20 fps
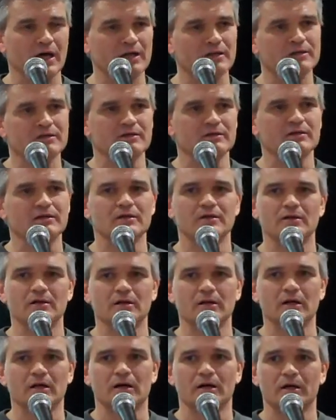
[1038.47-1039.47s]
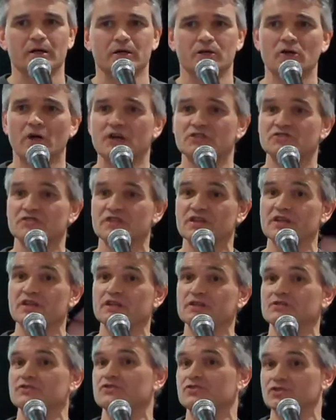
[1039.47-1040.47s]
And you know, as
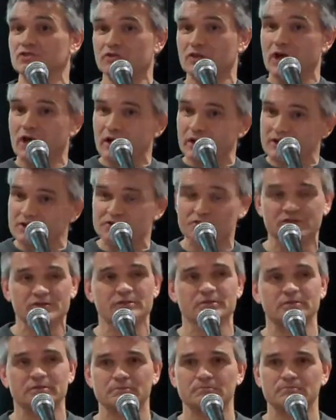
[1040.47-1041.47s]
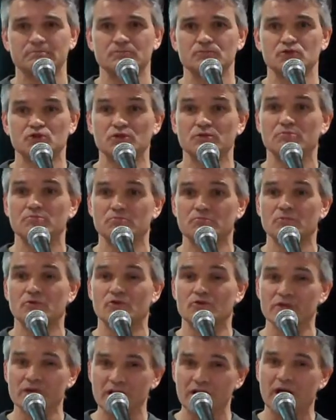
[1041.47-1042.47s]
teams, you guys should
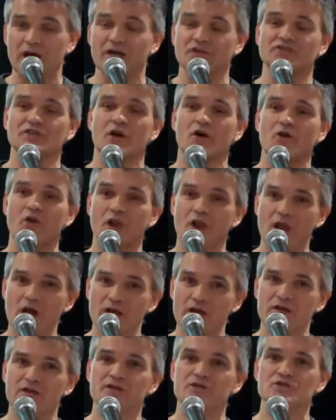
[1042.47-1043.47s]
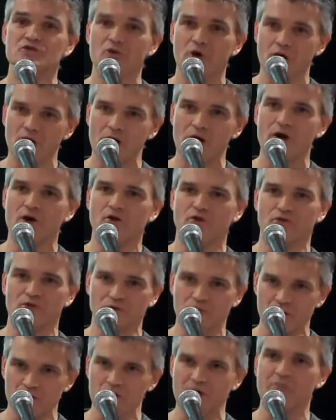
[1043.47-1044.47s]
realize how lucky you are to
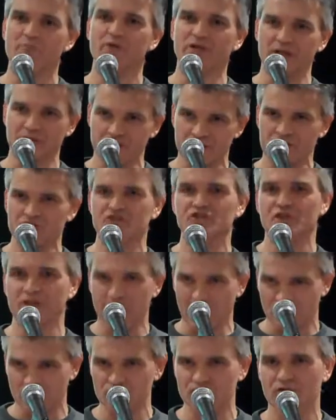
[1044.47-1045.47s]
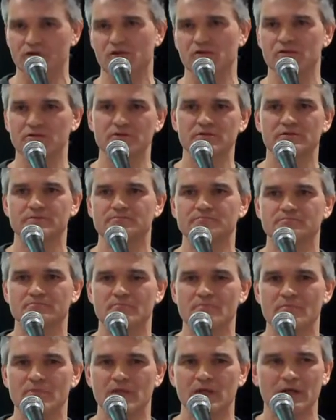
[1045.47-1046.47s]
grow up in a Christian household.
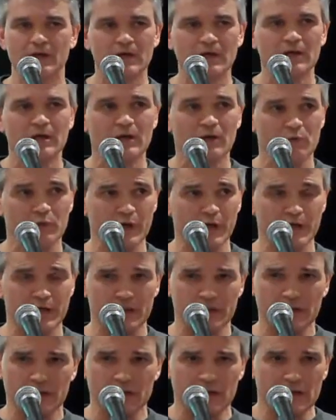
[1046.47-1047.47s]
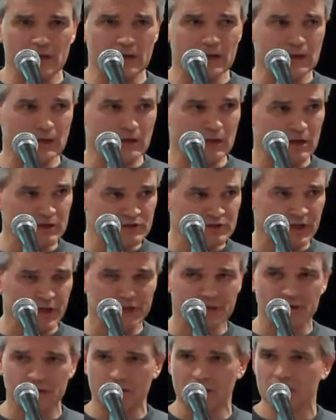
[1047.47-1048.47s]
We had a, last
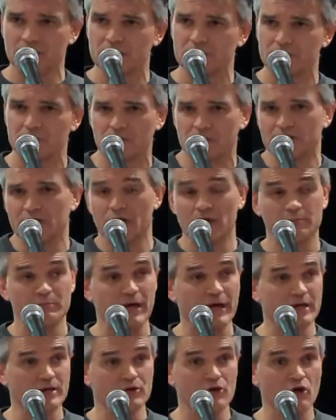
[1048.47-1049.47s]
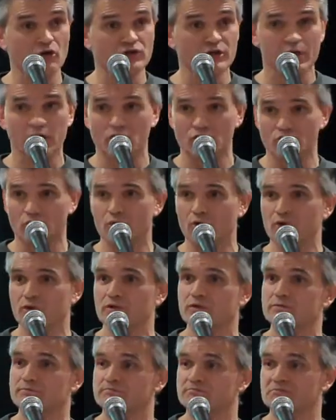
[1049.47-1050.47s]
night a, a, young man knocked on our
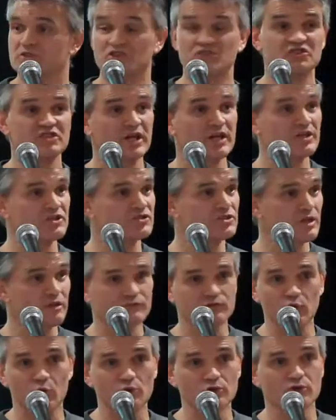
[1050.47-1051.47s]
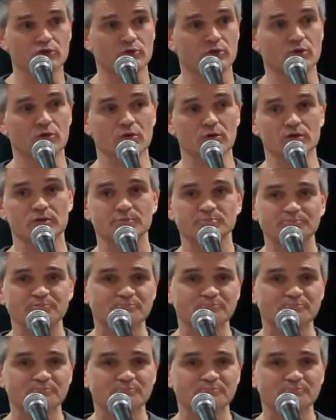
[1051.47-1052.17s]
door. He's selling stuff door to door.